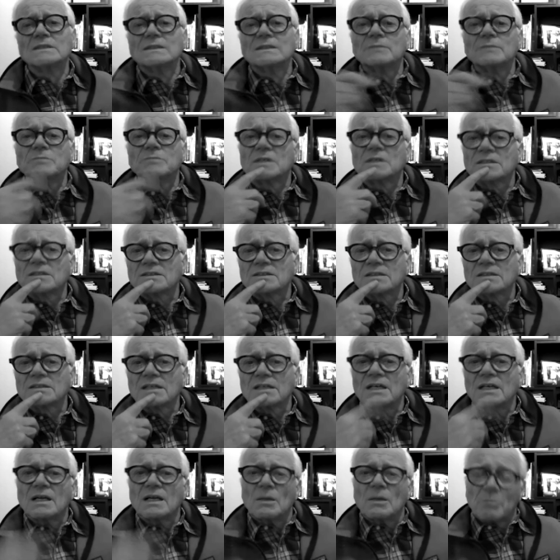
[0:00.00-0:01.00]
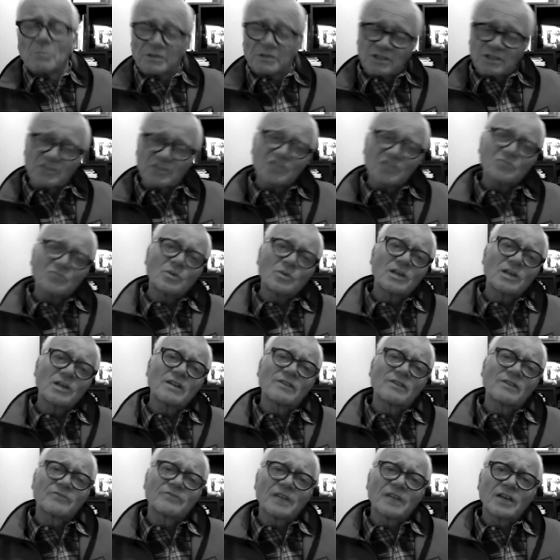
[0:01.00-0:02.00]
But uh, but this is one of
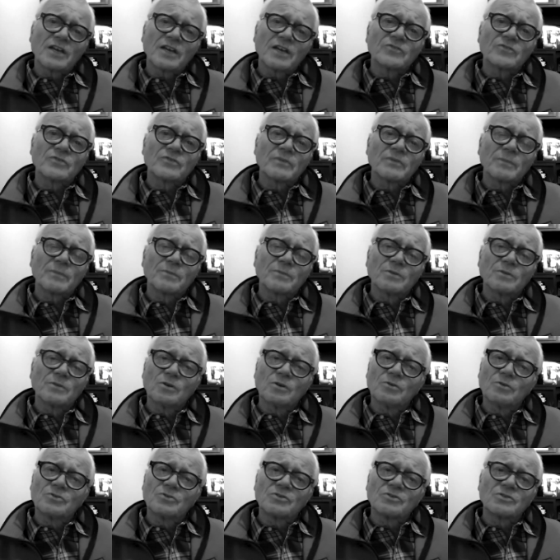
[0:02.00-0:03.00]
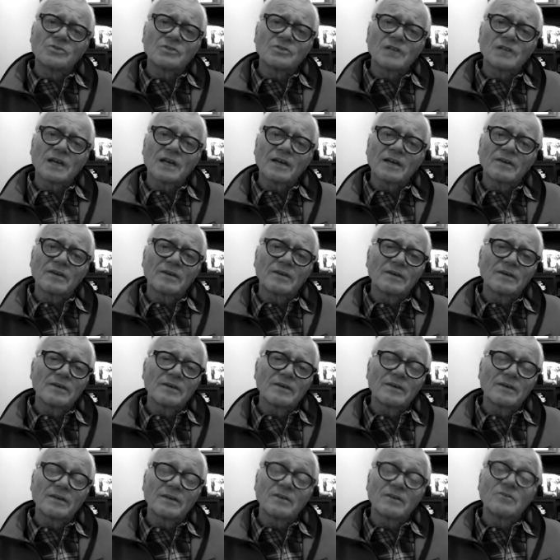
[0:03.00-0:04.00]
the things from the Palouse is like,
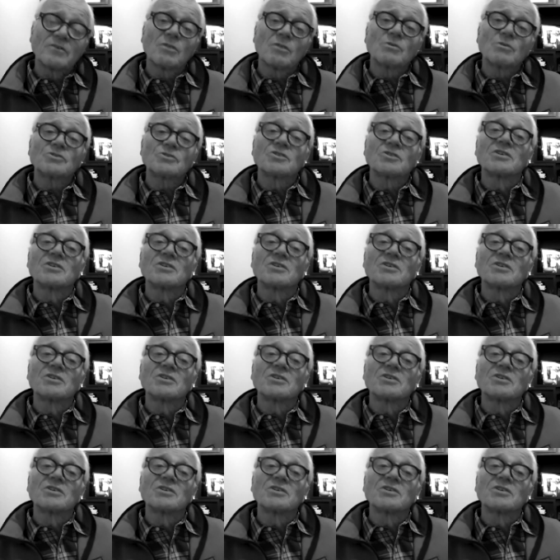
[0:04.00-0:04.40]
you don't know what you're